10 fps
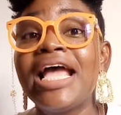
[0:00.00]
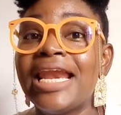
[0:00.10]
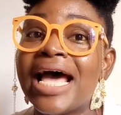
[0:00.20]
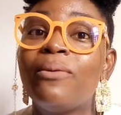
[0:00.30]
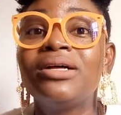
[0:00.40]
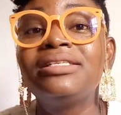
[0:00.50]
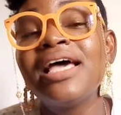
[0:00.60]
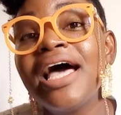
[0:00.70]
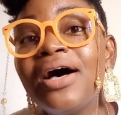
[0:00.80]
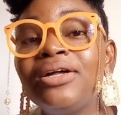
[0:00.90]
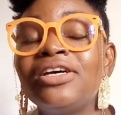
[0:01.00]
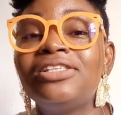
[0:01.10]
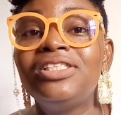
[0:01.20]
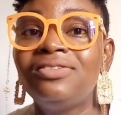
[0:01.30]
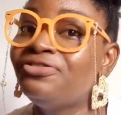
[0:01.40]
that was held
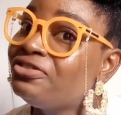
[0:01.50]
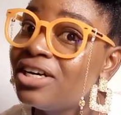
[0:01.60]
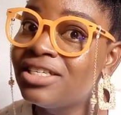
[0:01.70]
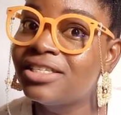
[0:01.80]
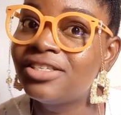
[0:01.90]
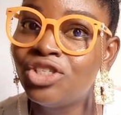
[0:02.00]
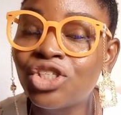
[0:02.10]
on 1st